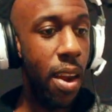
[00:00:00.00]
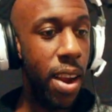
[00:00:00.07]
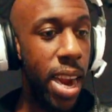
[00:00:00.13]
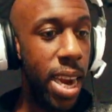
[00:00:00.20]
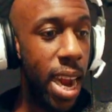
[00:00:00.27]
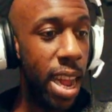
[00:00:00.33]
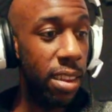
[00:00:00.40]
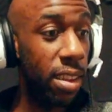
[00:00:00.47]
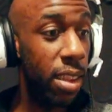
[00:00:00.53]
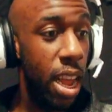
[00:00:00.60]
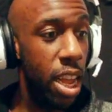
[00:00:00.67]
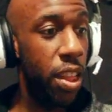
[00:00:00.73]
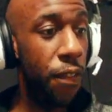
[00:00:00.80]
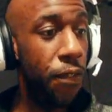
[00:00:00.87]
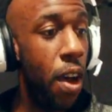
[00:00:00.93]
appears,
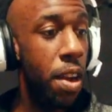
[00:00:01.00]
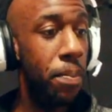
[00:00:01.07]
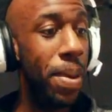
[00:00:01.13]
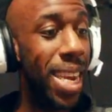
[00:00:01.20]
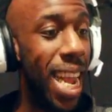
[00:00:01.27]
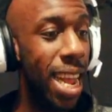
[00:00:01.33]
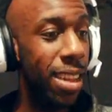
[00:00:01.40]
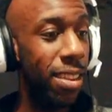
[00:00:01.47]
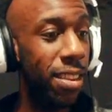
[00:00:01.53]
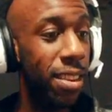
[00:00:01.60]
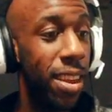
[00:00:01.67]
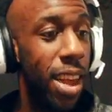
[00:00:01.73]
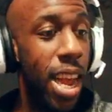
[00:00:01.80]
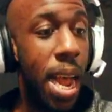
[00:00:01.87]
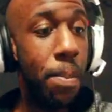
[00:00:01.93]
the fun
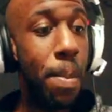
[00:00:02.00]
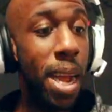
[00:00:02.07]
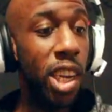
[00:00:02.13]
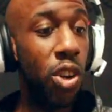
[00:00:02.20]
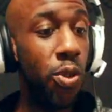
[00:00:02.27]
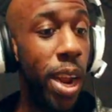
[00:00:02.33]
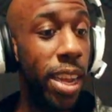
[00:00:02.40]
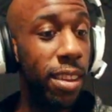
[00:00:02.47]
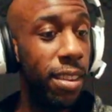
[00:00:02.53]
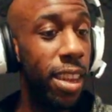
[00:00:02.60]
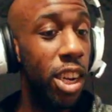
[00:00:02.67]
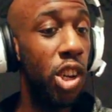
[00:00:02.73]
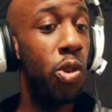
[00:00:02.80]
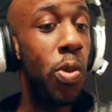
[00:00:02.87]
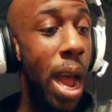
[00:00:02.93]
begins. My tricks
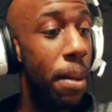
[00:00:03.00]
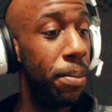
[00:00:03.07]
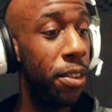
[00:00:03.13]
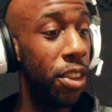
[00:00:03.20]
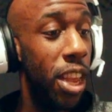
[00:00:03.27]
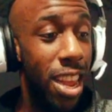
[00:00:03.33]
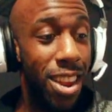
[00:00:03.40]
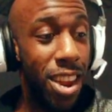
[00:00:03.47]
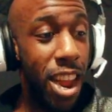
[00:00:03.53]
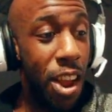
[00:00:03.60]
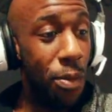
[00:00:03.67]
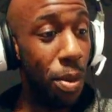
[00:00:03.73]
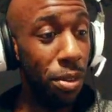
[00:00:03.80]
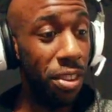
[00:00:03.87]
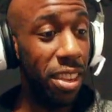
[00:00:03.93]
and traps,
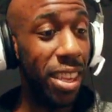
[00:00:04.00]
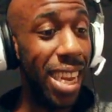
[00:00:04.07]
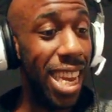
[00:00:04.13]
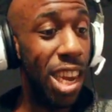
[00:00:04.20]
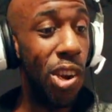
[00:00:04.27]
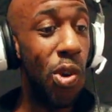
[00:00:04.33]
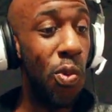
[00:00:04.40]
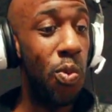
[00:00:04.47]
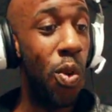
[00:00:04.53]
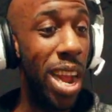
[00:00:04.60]
we'll see who